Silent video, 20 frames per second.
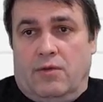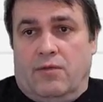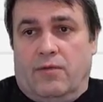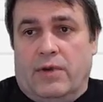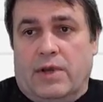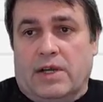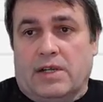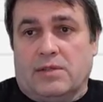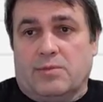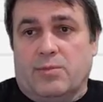
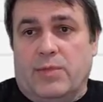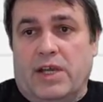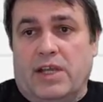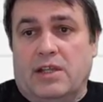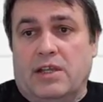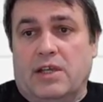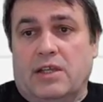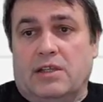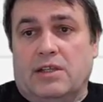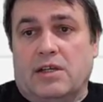Whereas
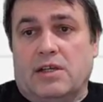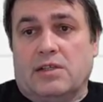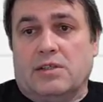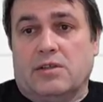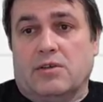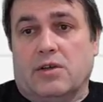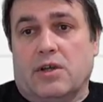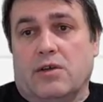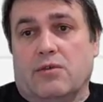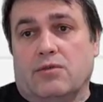main
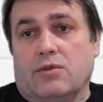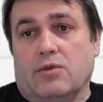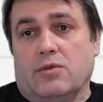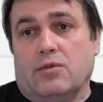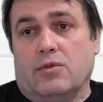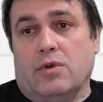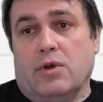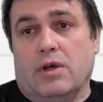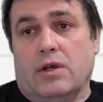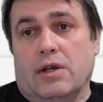entrance, you have
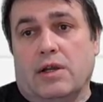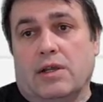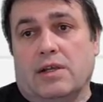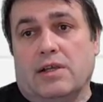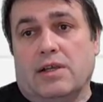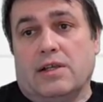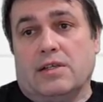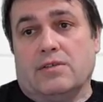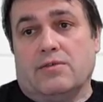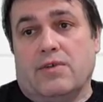to
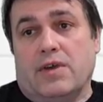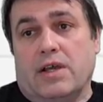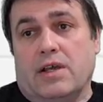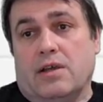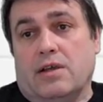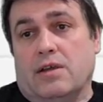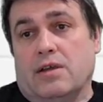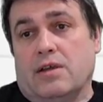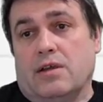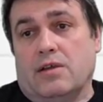realize
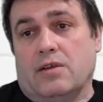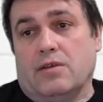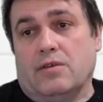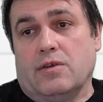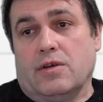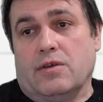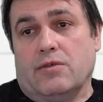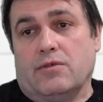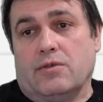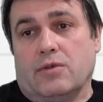where you
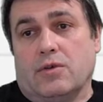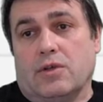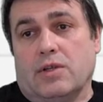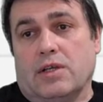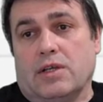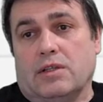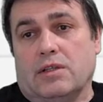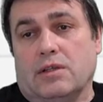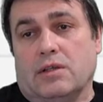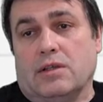have to
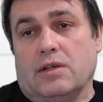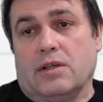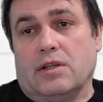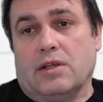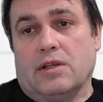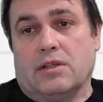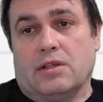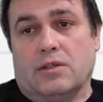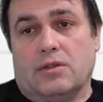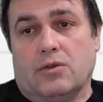collect
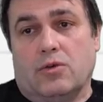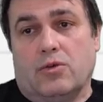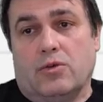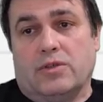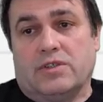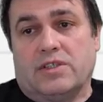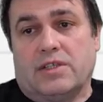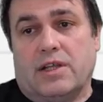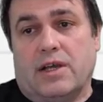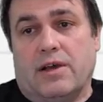collected
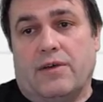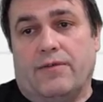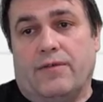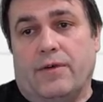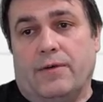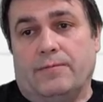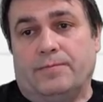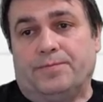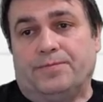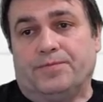all stuff.
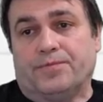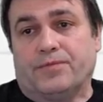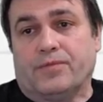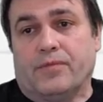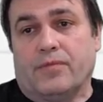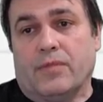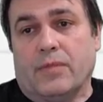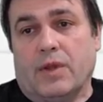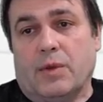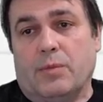
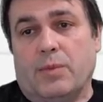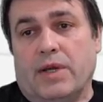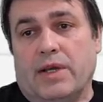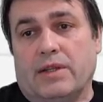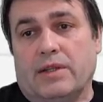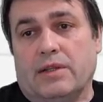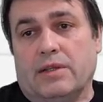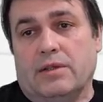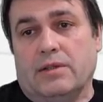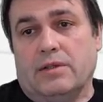
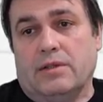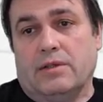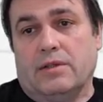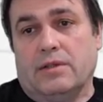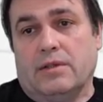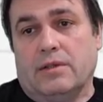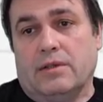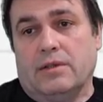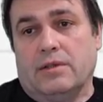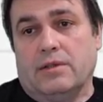But
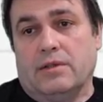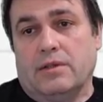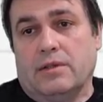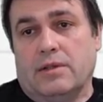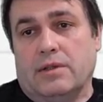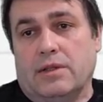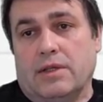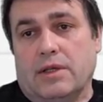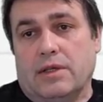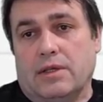uh,
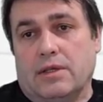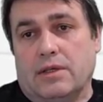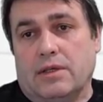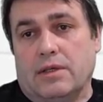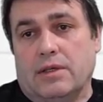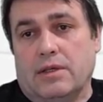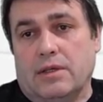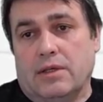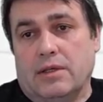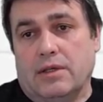like
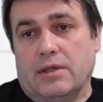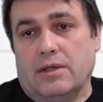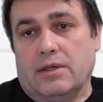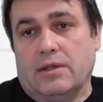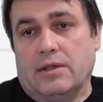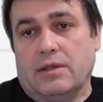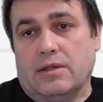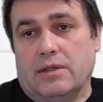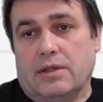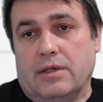
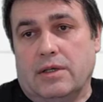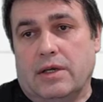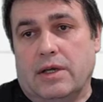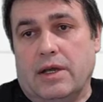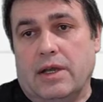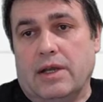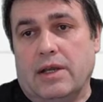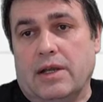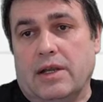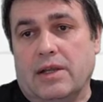
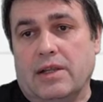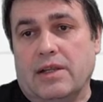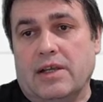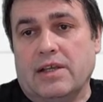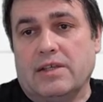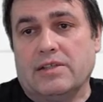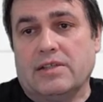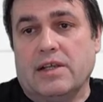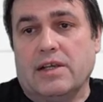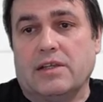I
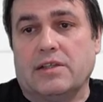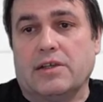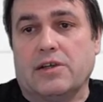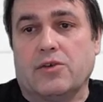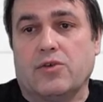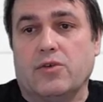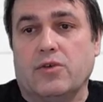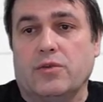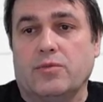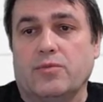realized
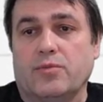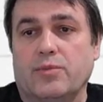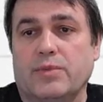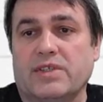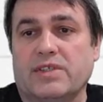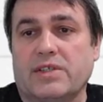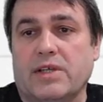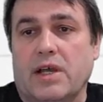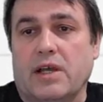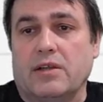later on,
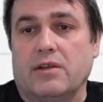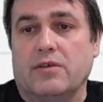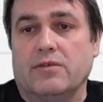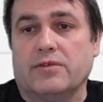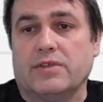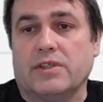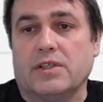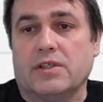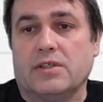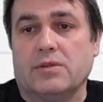beside
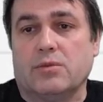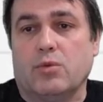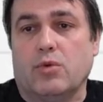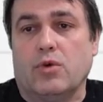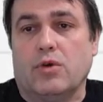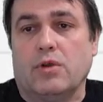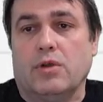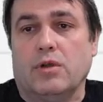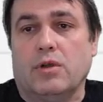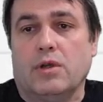of this
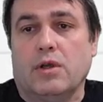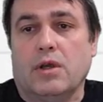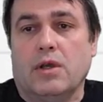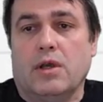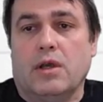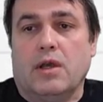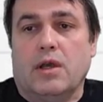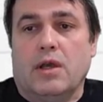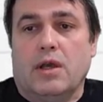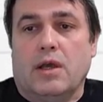wall,
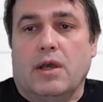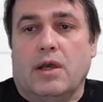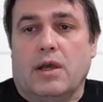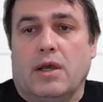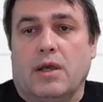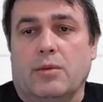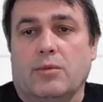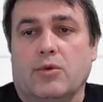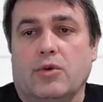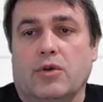
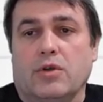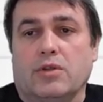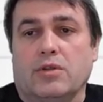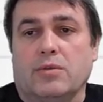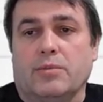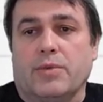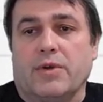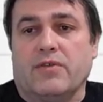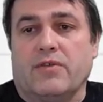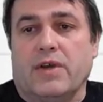I'm going
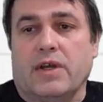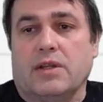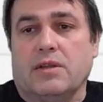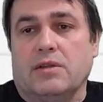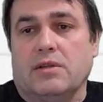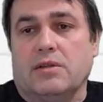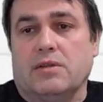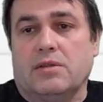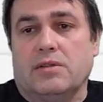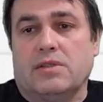to provide
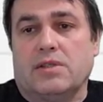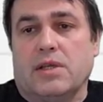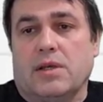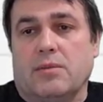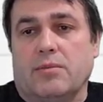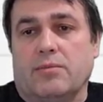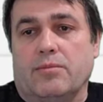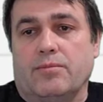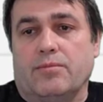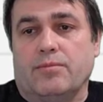
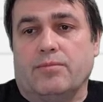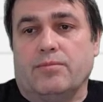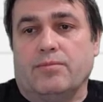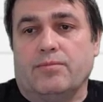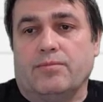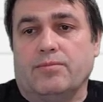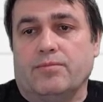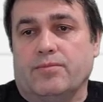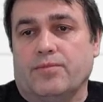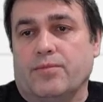some
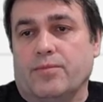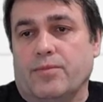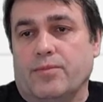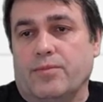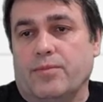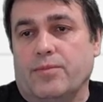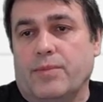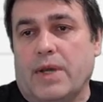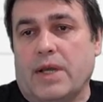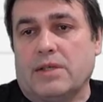
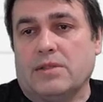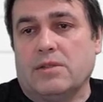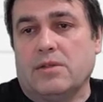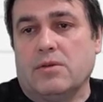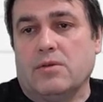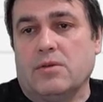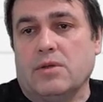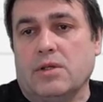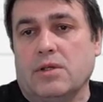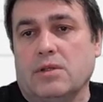PEX
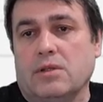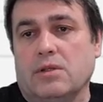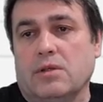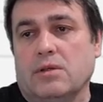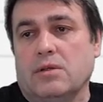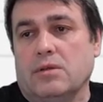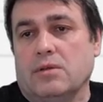unit